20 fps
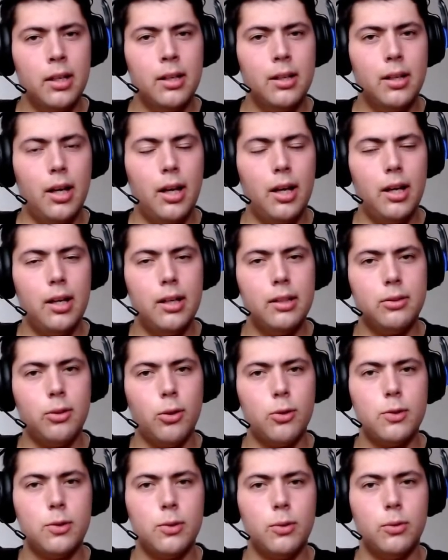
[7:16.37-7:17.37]
And
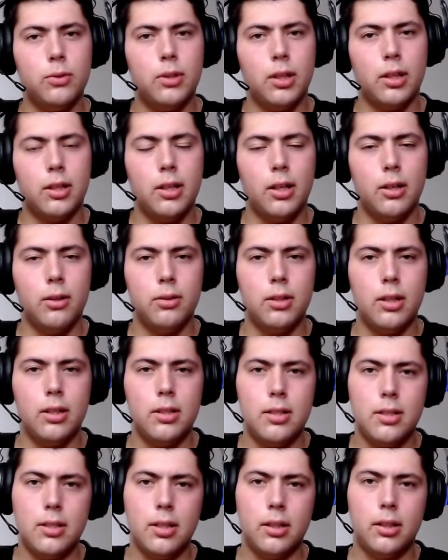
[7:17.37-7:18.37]
also, the girl
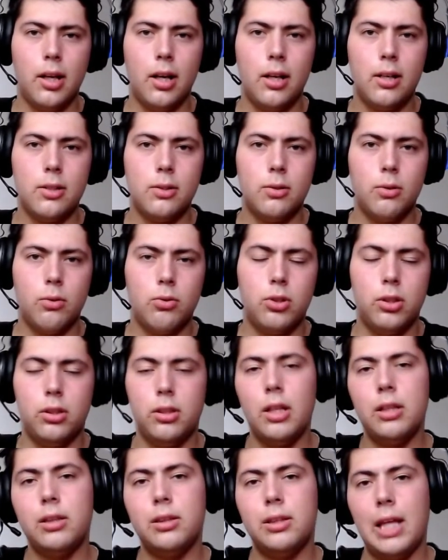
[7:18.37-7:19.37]
that's the dinosaur, she
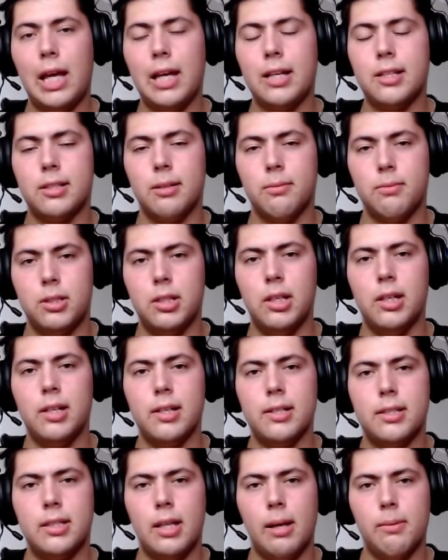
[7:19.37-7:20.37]
did take some
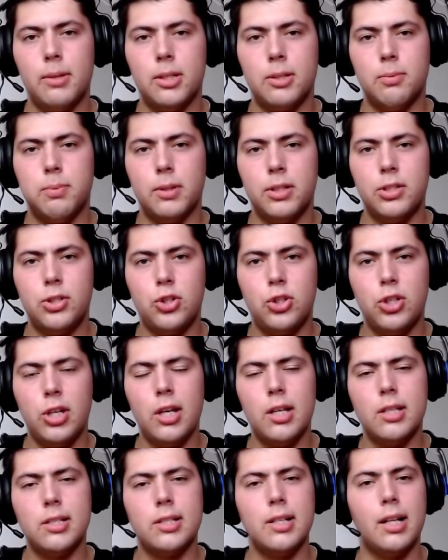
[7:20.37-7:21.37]
serious damage, but
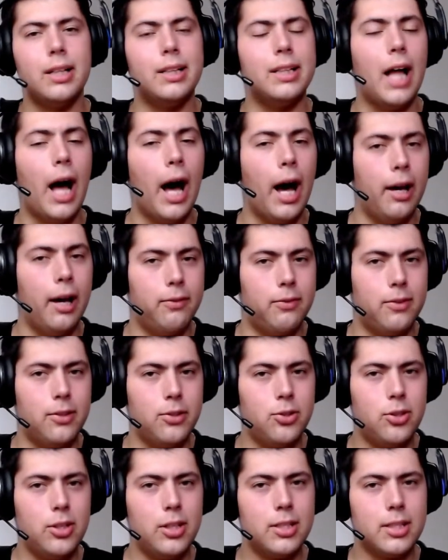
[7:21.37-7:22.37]
she's alive and
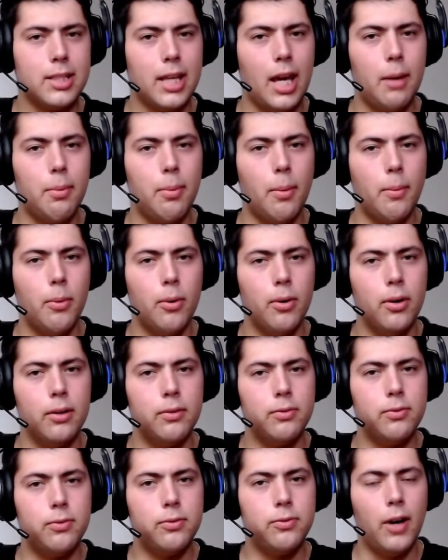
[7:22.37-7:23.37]
she's capable
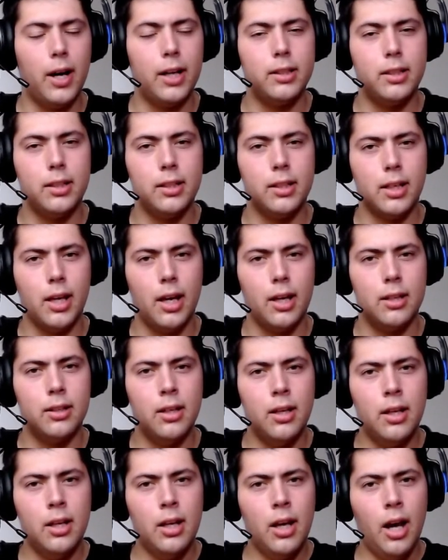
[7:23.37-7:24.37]
of fighting again.
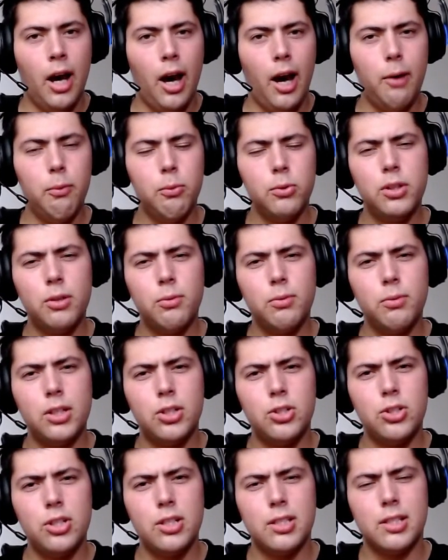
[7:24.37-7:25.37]
I wonder whether
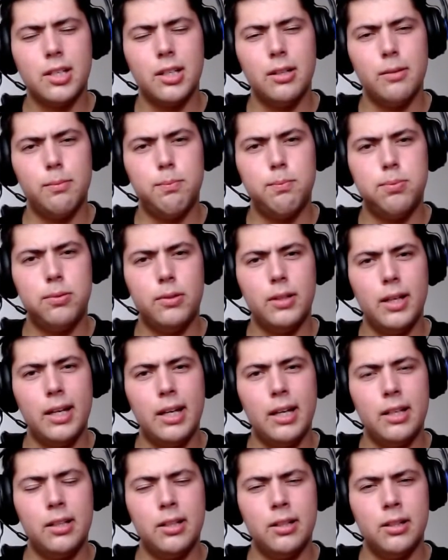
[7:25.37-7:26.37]
she's gonna play
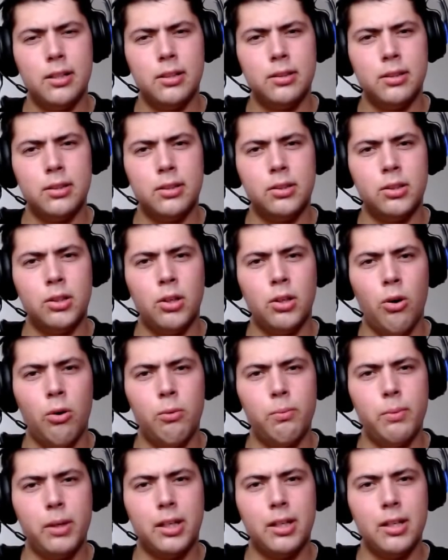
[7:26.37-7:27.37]
any other role,
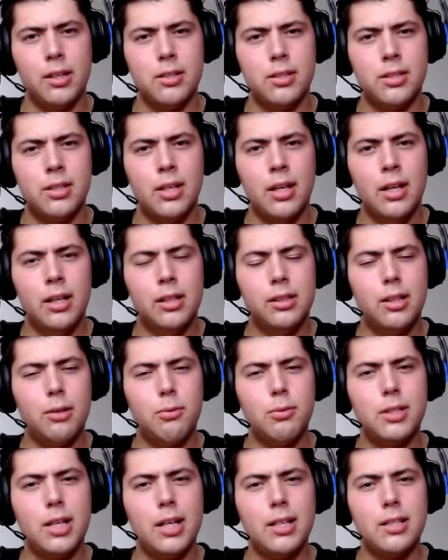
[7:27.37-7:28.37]
because there
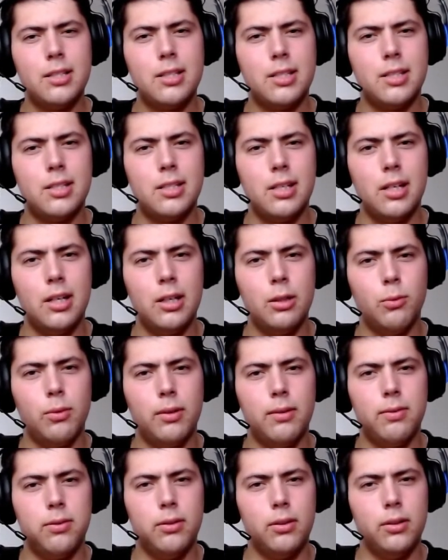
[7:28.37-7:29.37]
was that scene
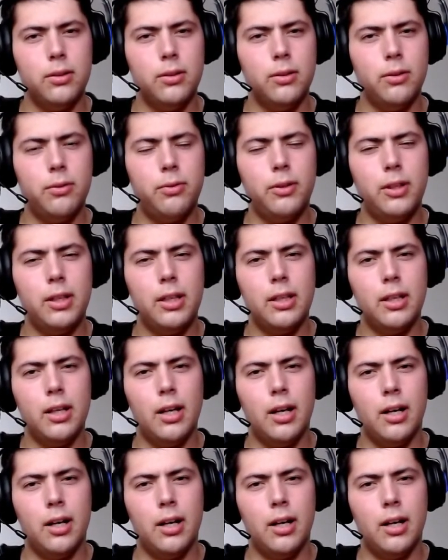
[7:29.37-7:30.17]
with Luffy